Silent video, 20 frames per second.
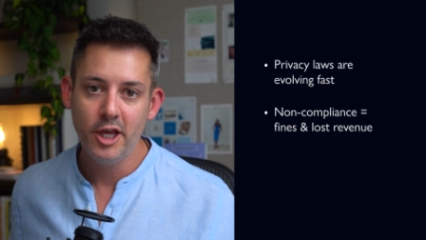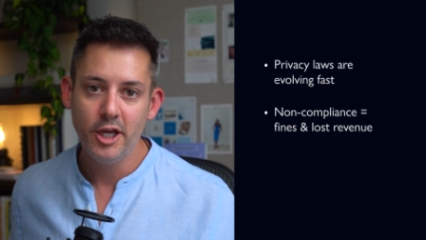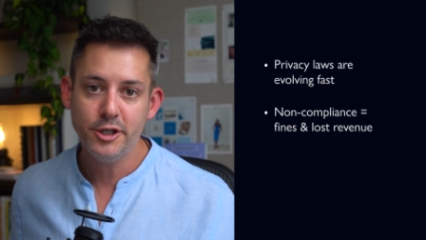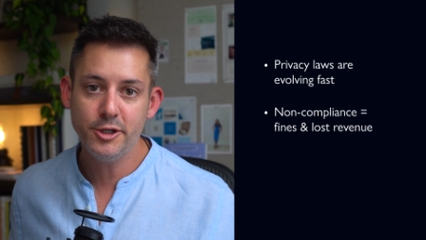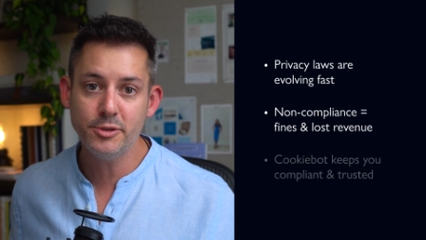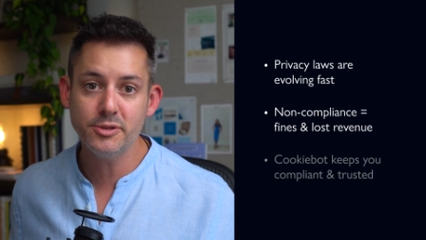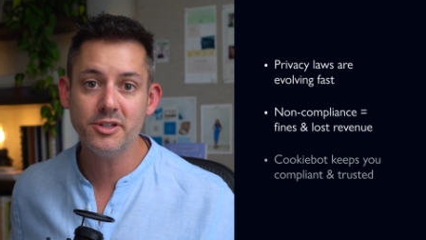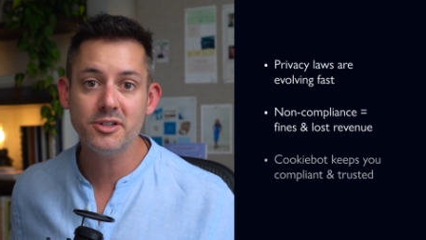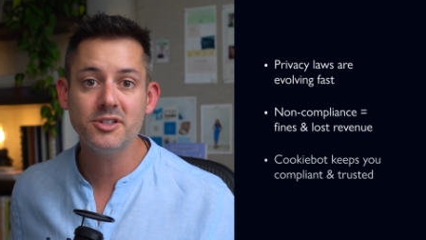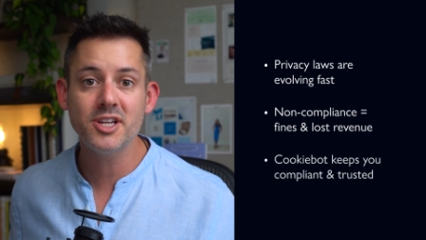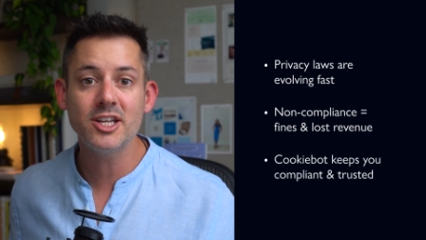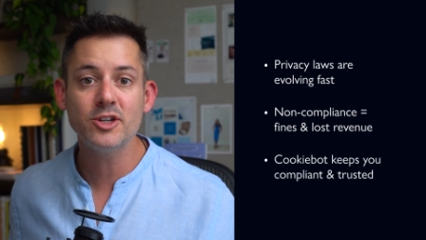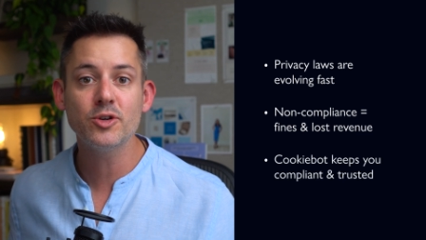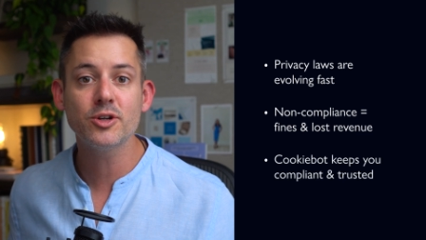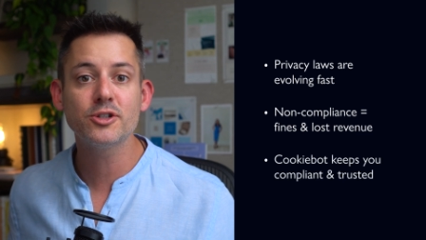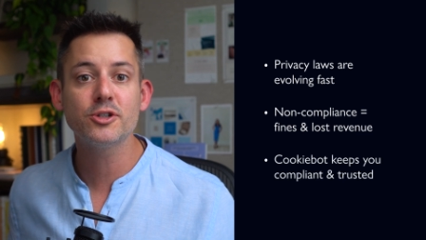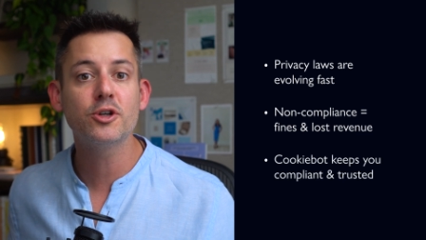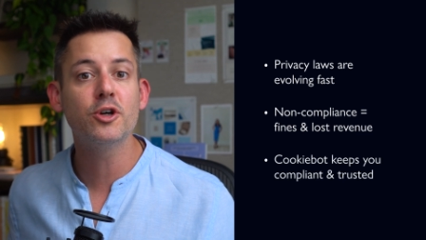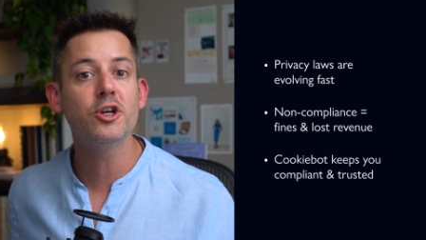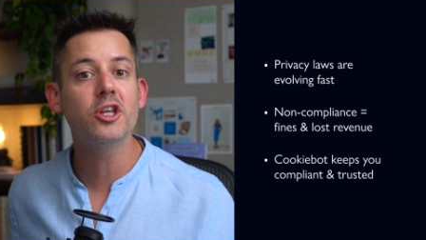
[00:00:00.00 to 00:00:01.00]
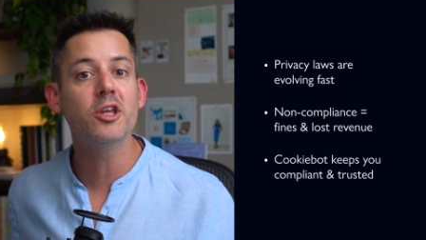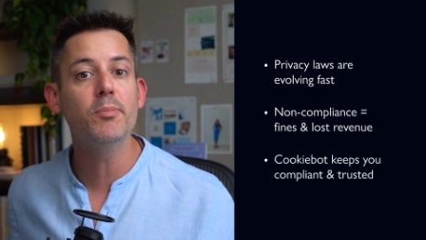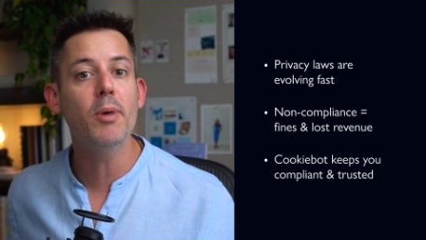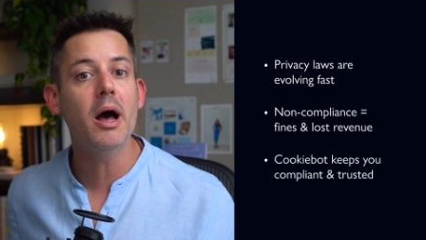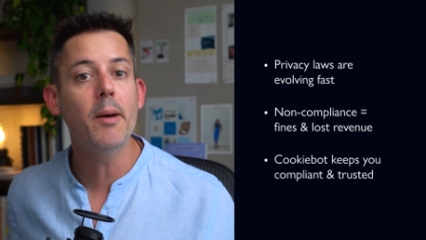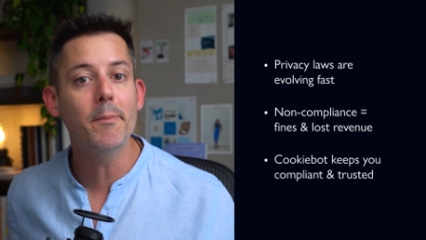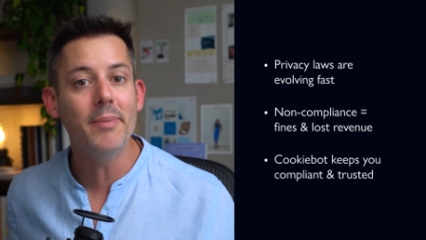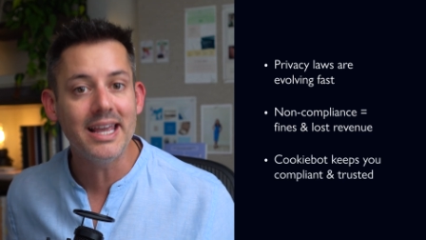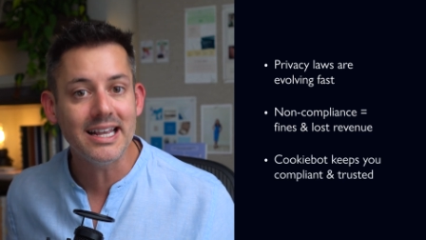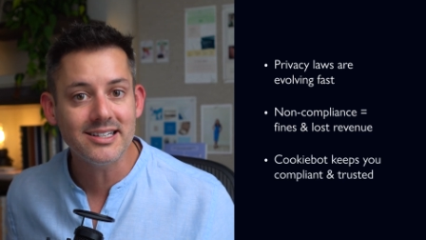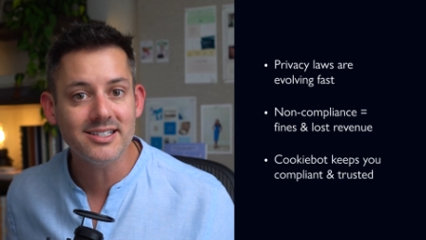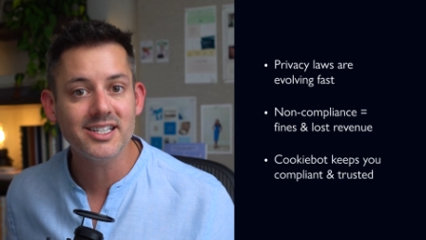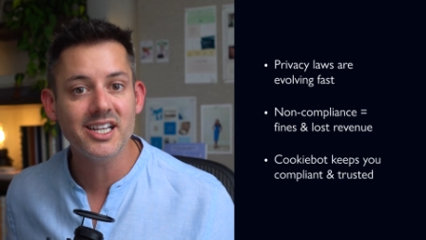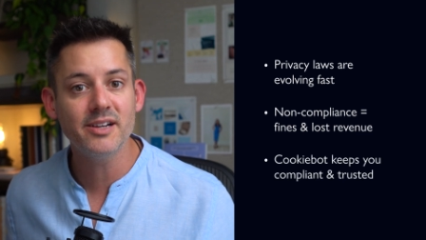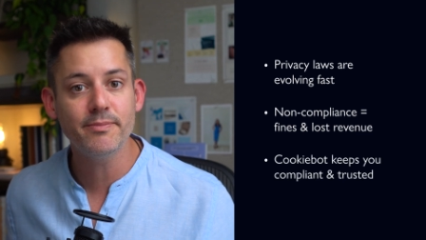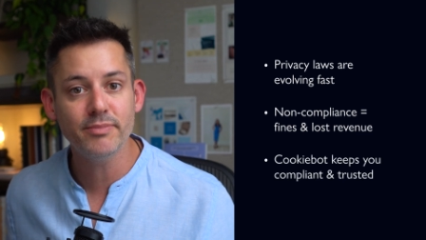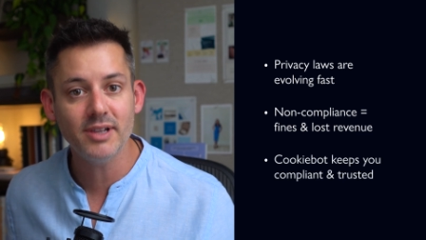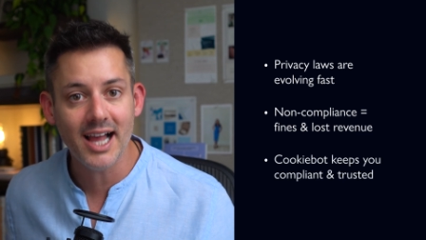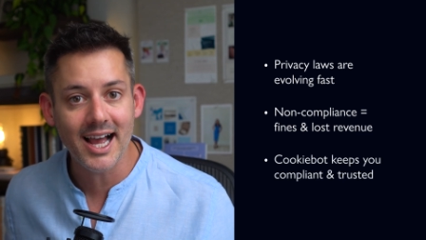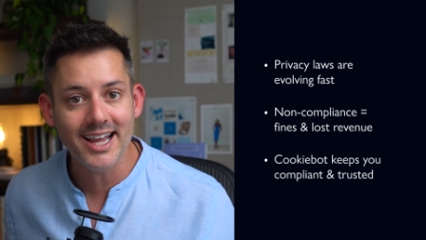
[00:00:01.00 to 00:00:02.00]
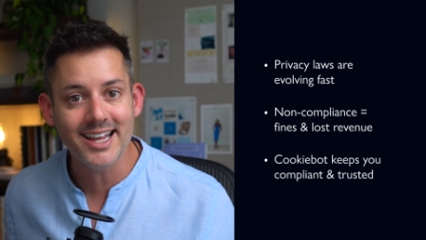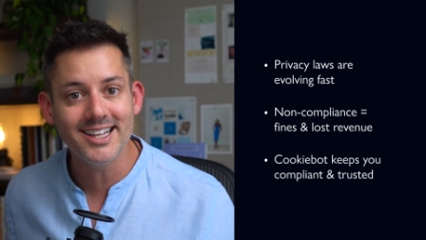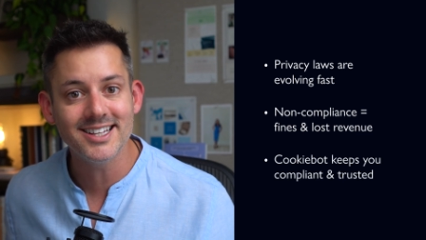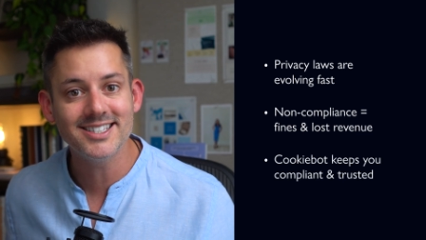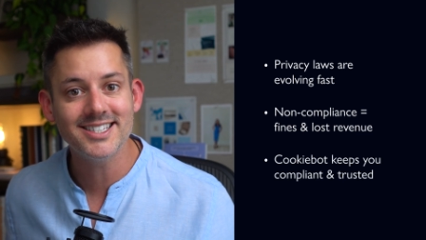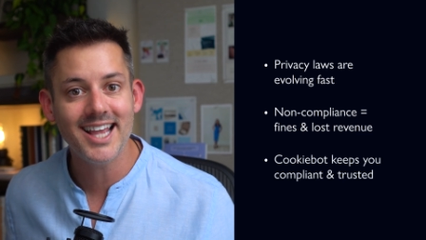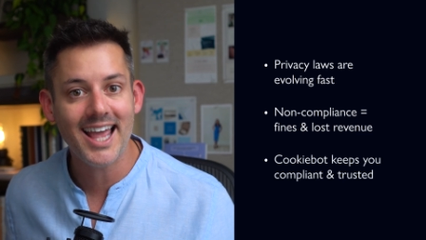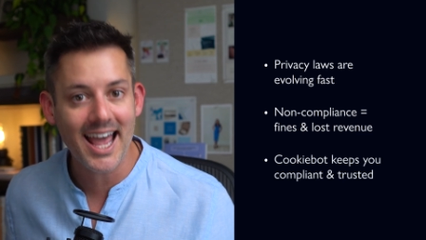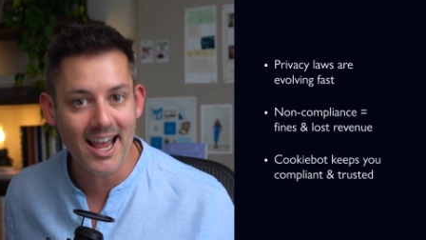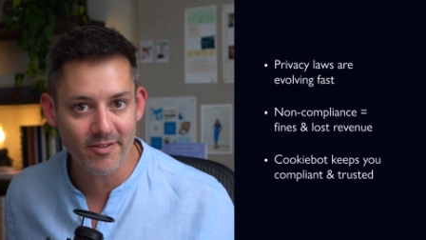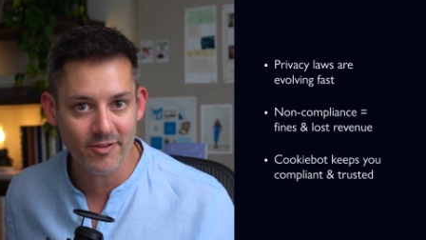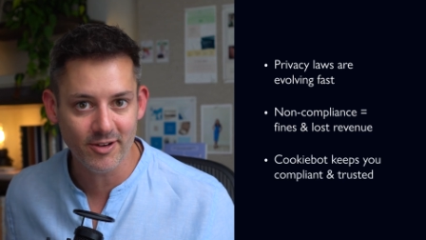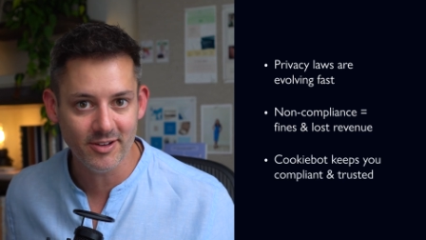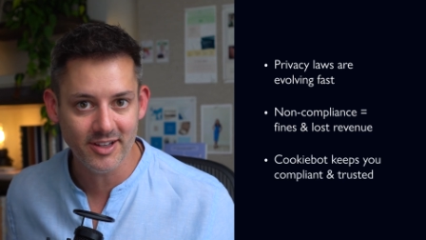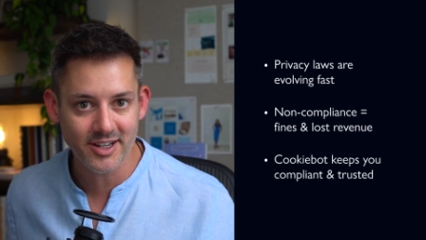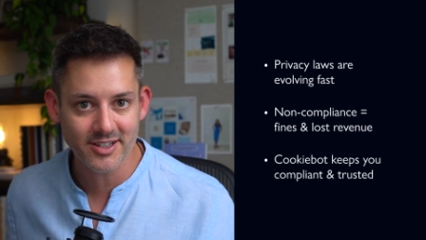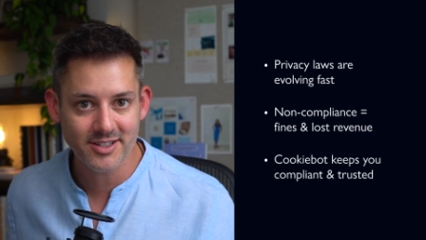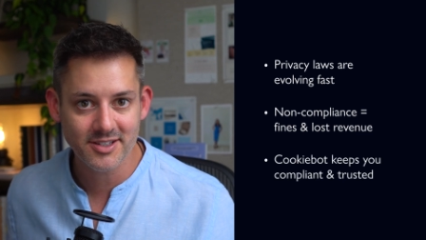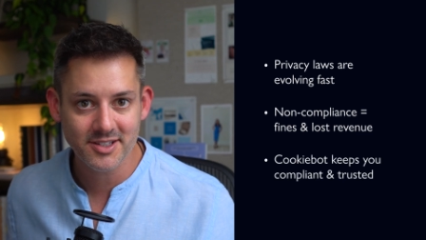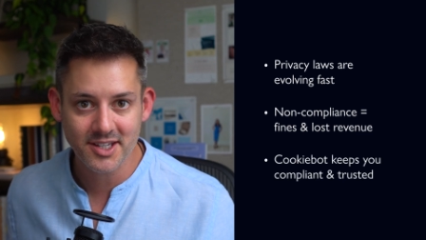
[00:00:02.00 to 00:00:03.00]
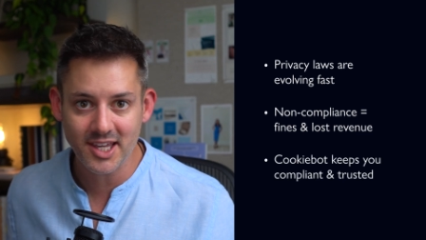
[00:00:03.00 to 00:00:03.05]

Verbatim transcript: Usercentrics Cookiebot makes compliance effortless,